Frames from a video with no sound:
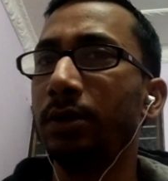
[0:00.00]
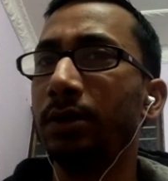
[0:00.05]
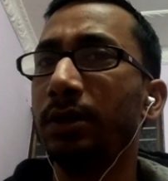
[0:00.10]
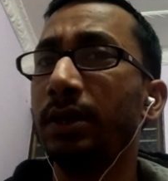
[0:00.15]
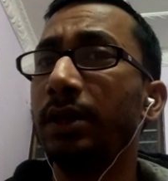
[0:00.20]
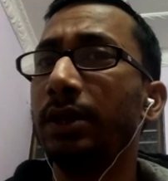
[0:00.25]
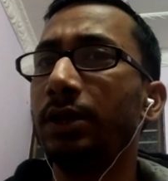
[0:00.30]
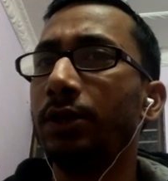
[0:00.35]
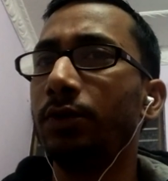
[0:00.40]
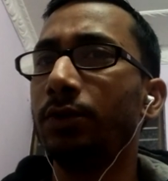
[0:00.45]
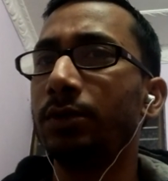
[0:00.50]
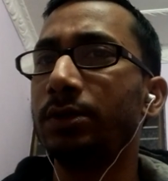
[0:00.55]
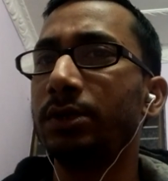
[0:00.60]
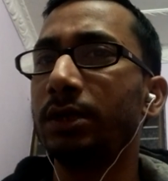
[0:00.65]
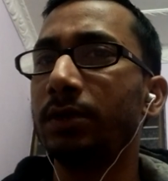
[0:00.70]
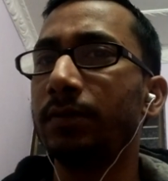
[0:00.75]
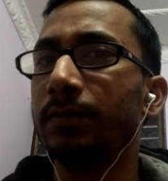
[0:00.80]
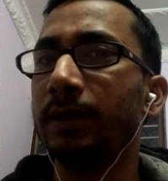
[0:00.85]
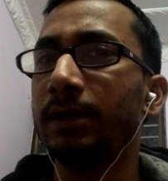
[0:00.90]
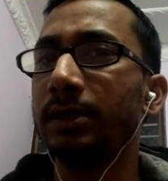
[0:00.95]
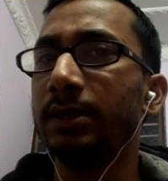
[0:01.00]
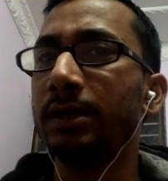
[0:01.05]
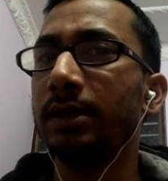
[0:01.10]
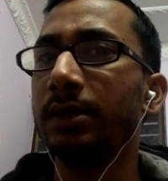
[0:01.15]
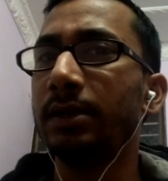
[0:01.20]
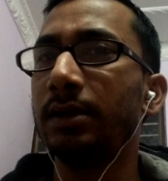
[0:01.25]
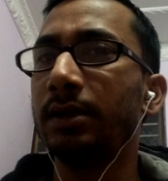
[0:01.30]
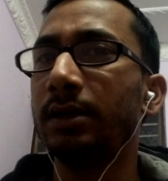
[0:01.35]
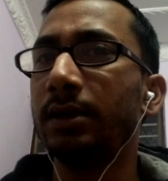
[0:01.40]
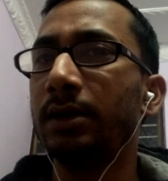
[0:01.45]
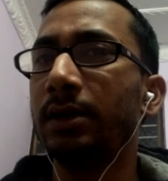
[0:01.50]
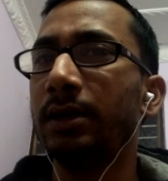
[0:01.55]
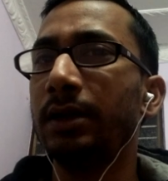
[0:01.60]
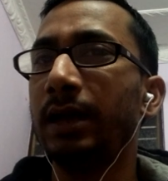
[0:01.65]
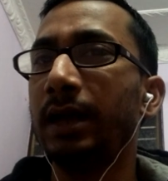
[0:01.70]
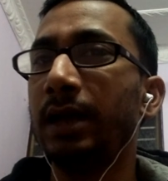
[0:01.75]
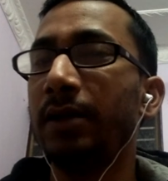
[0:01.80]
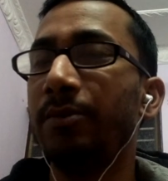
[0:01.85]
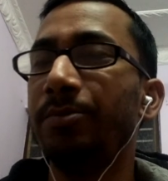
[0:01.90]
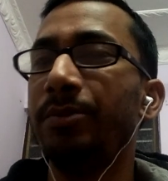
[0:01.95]
Think yourself as that
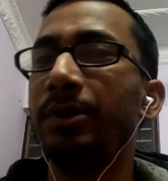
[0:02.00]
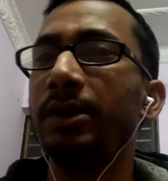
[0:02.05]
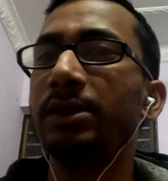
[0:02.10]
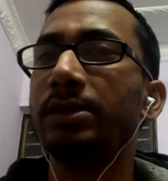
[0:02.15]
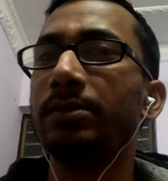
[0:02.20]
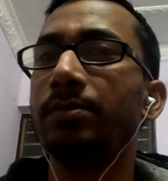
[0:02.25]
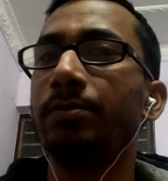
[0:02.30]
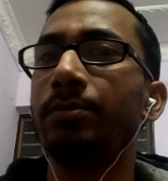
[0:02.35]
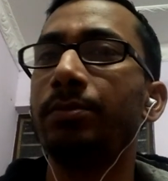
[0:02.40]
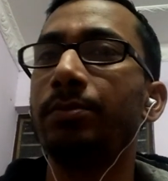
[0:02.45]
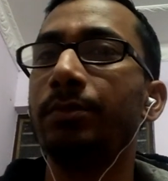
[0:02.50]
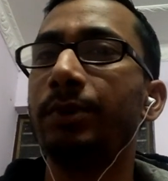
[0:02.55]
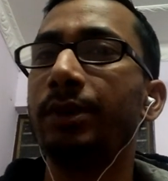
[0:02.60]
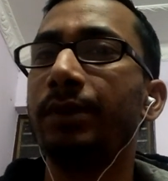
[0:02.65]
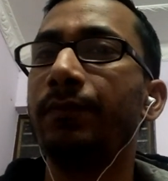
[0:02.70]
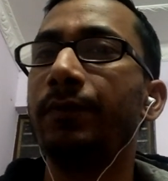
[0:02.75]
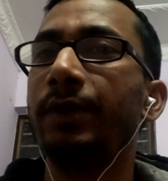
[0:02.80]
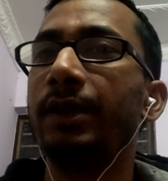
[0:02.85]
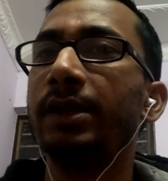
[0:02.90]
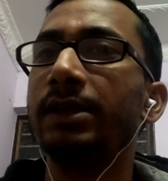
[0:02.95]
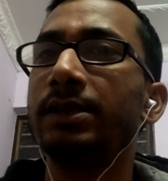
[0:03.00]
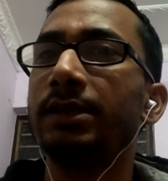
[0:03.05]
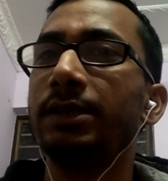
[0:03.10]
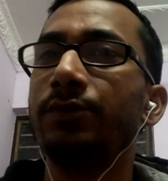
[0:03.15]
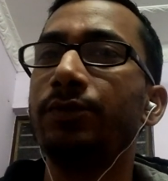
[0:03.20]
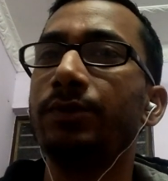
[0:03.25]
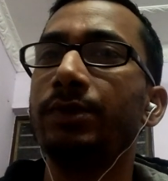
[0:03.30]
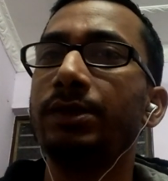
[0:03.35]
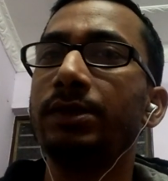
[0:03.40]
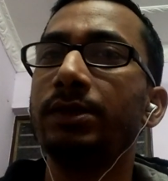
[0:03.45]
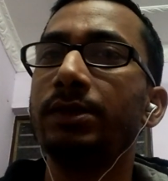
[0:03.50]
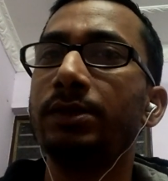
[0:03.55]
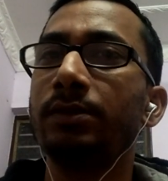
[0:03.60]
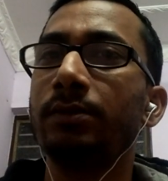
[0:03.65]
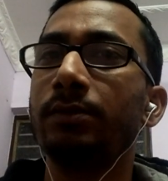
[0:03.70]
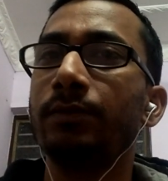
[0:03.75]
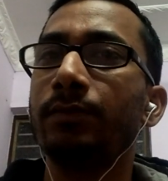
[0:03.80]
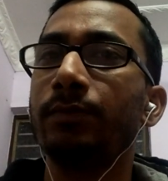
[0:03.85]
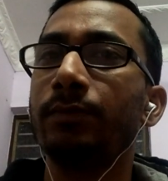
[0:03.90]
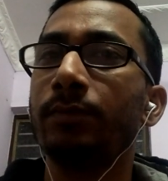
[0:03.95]
and face the various situations.
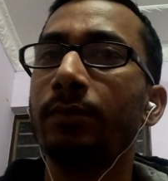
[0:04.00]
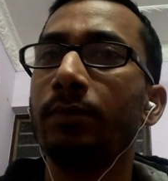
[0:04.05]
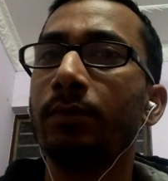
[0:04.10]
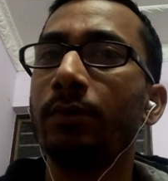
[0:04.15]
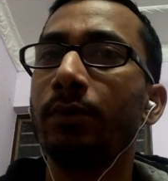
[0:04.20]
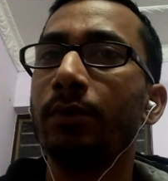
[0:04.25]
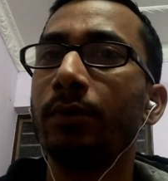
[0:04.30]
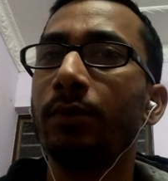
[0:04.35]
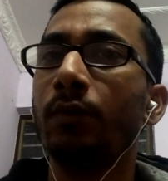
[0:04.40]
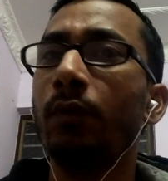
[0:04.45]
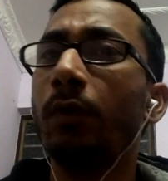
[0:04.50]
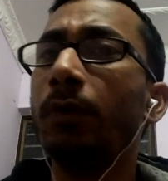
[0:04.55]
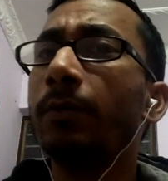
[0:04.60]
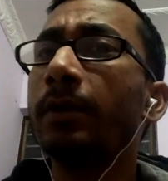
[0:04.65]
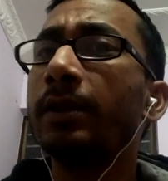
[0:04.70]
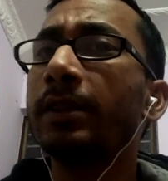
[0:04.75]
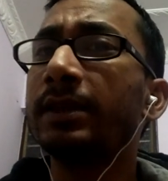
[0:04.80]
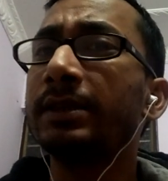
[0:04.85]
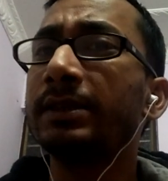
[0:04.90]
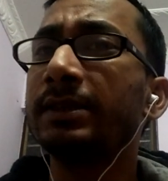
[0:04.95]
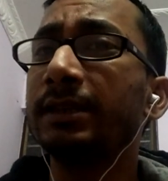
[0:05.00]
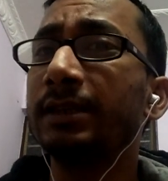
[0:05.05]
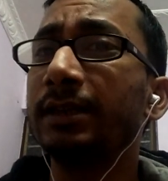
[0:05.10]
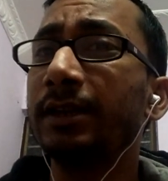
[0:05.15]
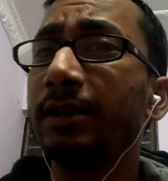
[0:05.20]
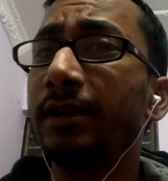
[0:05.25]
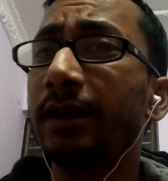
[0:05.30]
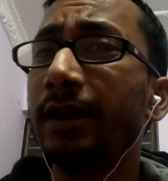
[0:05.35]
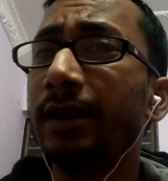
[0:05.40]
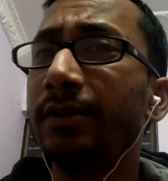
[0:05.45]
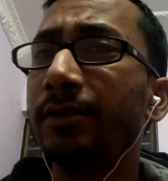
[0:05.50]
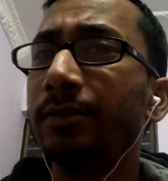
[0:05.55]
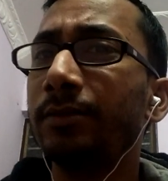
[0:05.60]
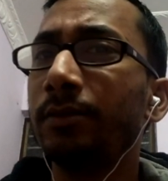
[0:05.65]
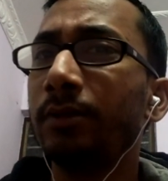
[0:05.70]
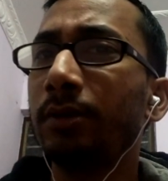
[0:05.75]
What things needed, right?